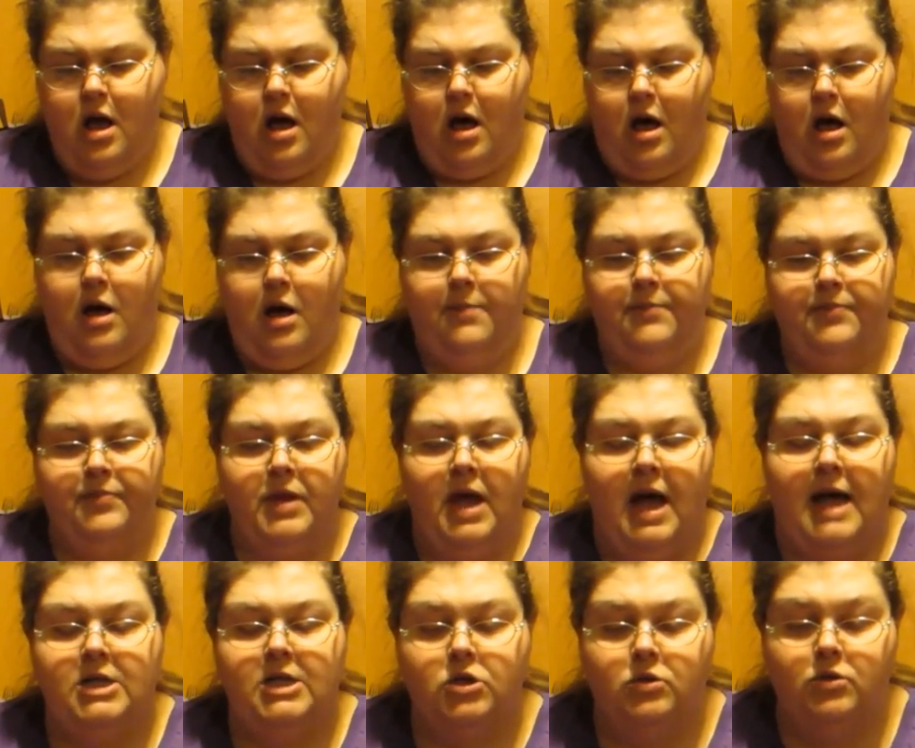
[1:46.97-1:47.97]

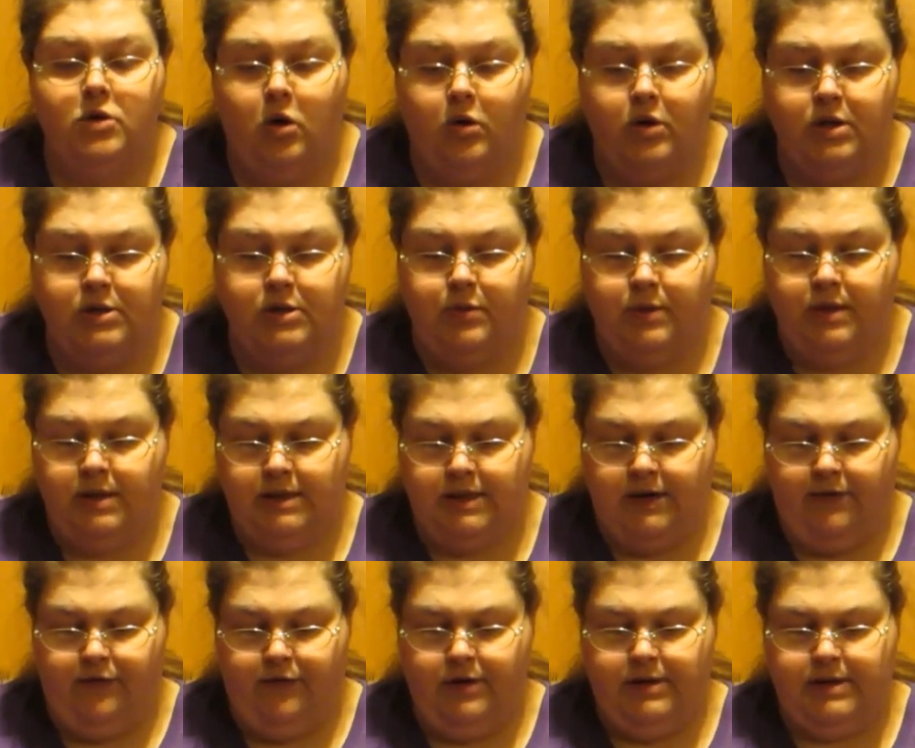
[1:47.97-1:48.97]
I do notice with a
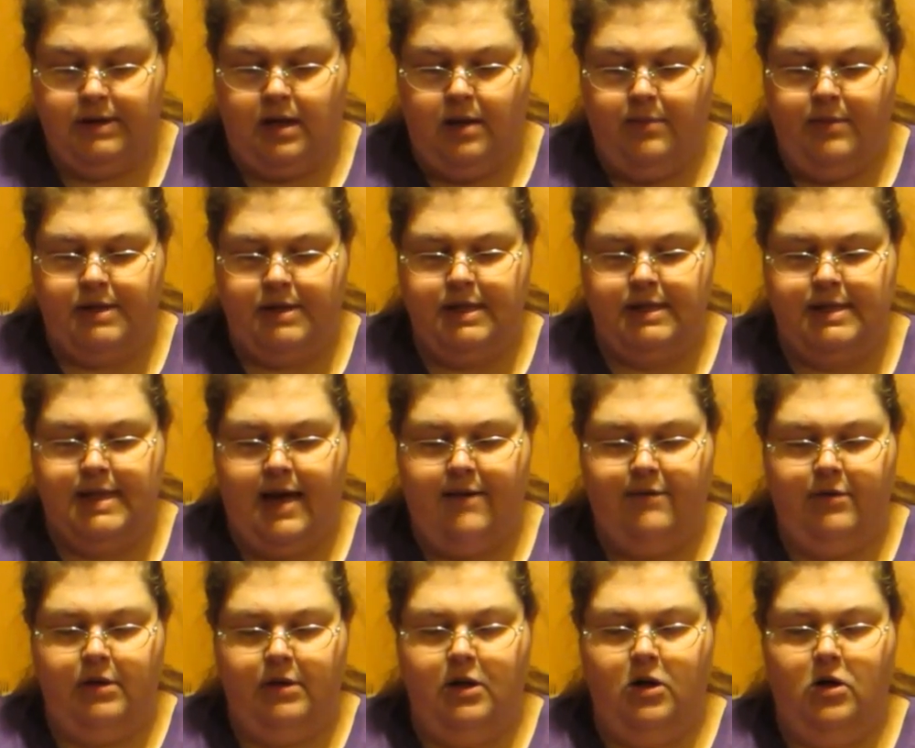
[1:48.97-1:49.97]
difference, it does have
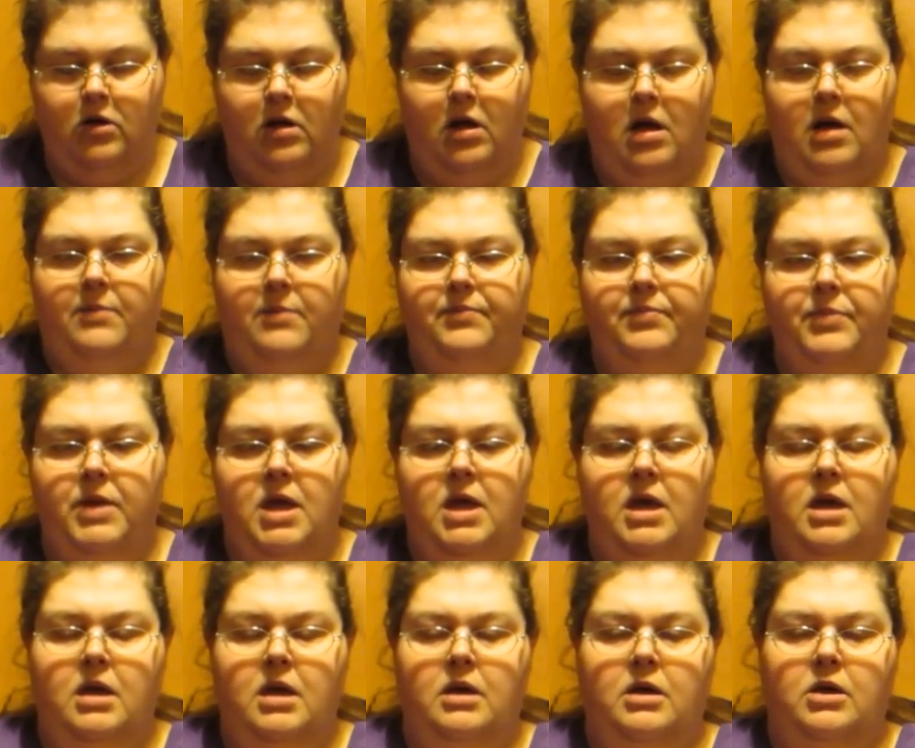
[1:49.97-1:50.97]
a little,
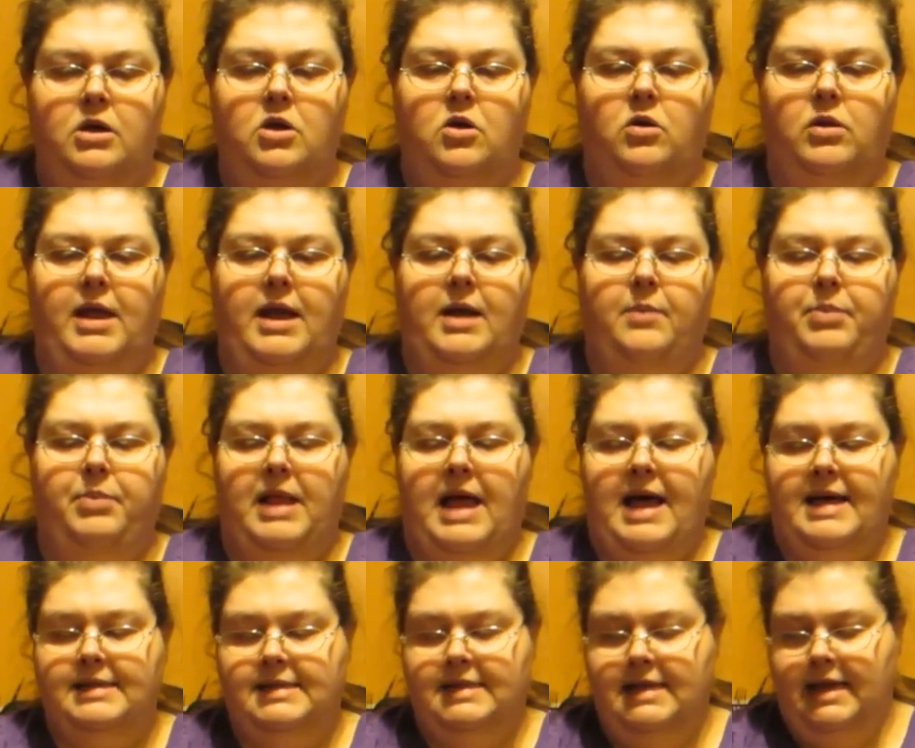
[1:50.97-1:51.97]
like a
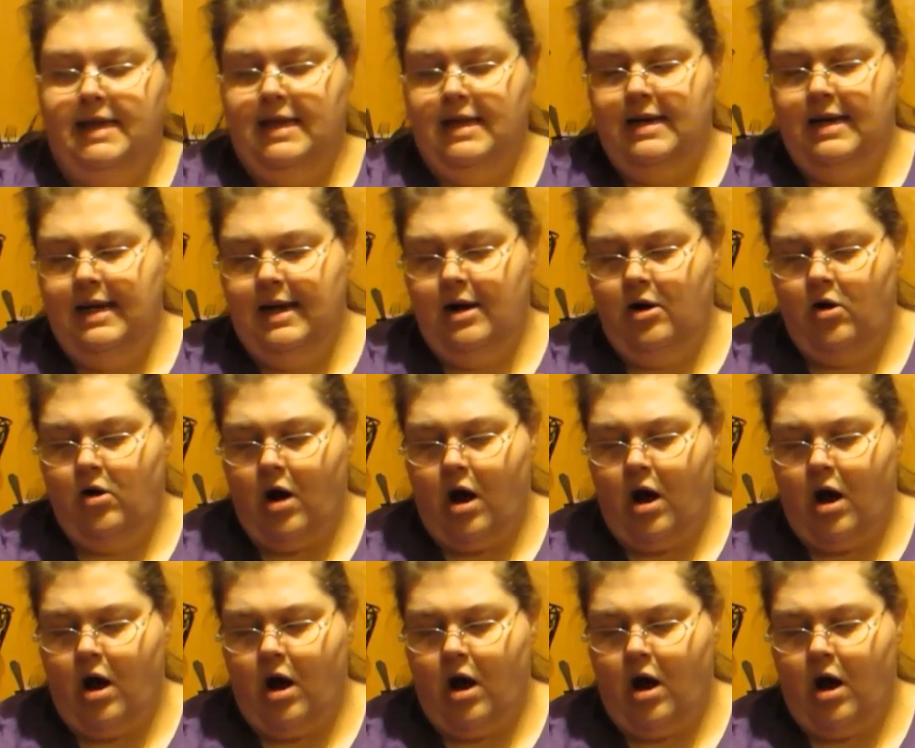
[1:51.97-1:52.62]
plastic in here.